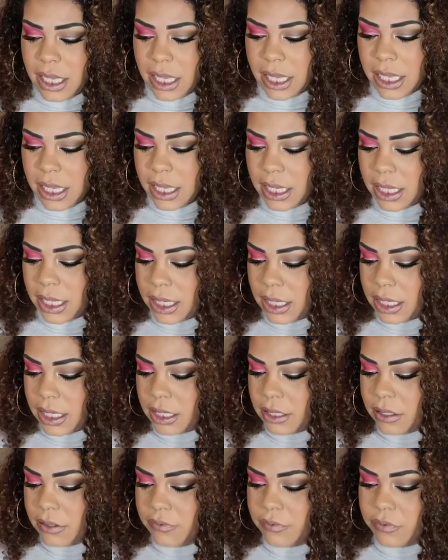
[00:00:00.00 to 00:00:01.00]

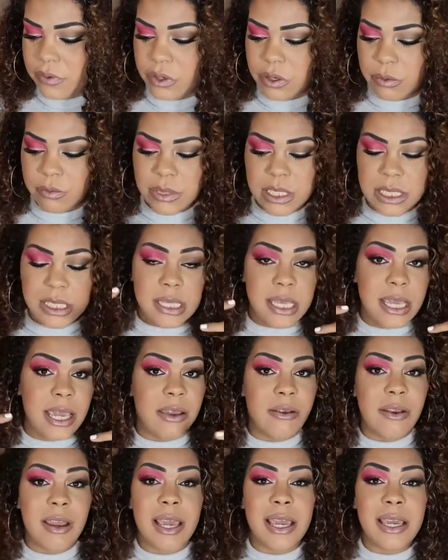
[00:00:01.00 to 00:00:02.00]
And for
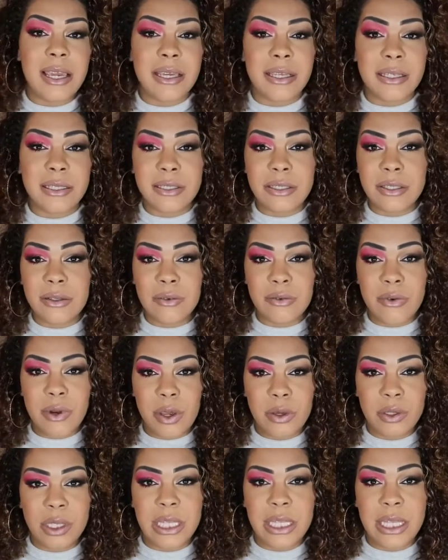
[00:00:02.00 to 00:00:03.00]
mascara, the
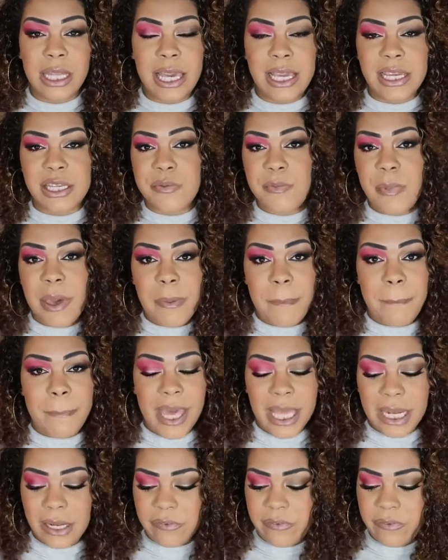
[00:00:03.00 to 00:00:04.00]
Roller Lash by
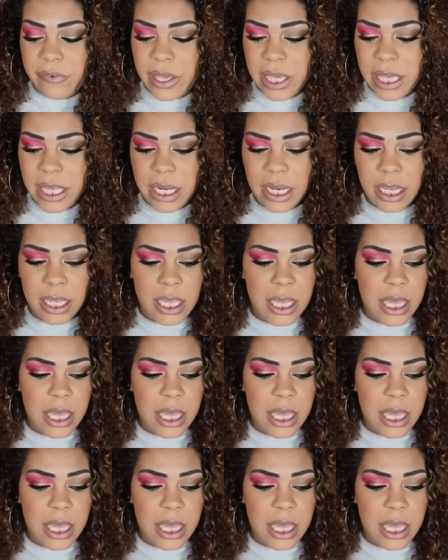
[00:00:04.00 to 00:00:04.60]
Benefit,